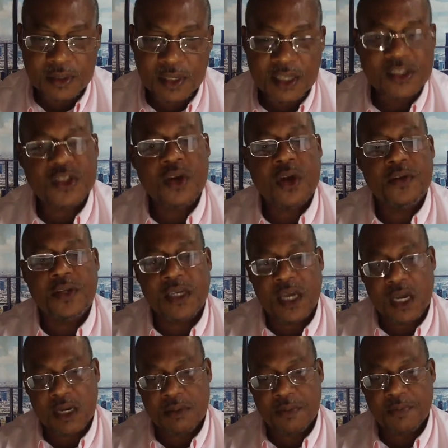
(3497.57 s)
It's called the
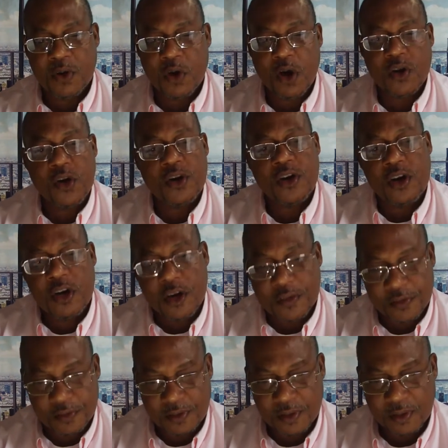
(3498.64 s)
kingdom of God on
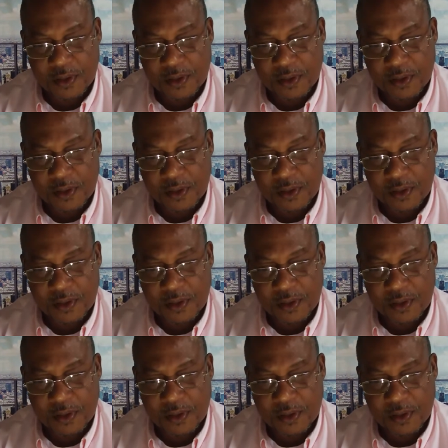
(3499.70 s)
earth.